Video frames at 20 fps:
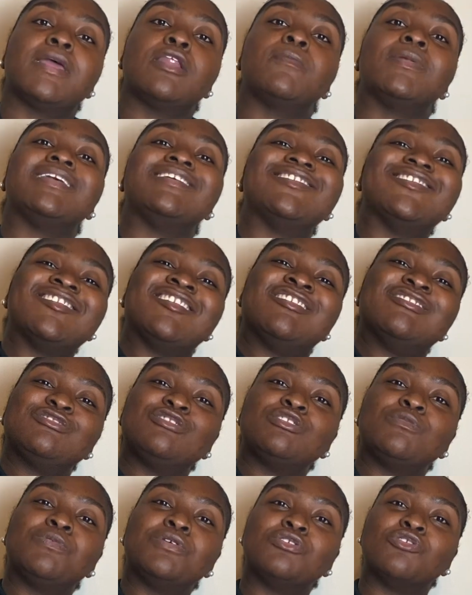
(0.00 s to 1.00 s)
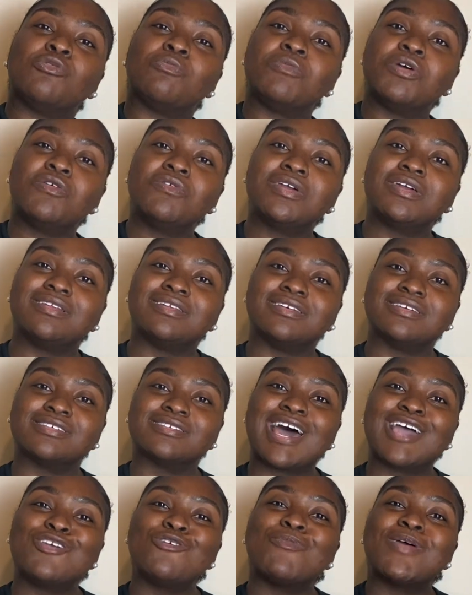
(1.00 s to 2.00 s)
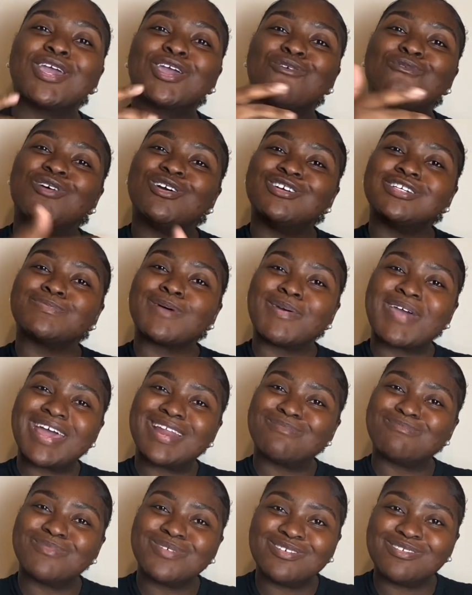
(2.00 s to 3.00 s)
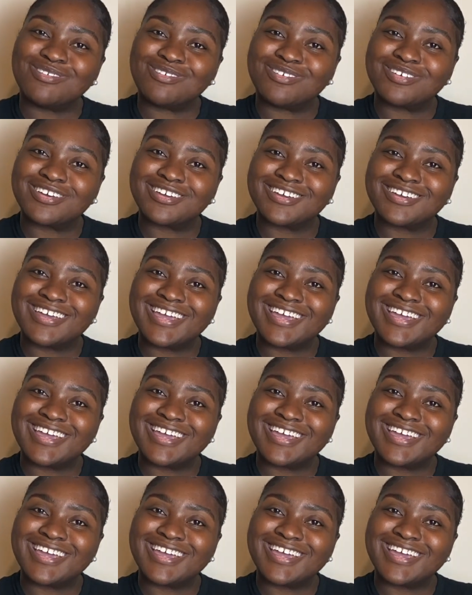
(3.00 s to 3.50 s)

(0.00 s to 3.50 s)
Ain't nobody asking to put no milk in this. How you make it worse without adding milk?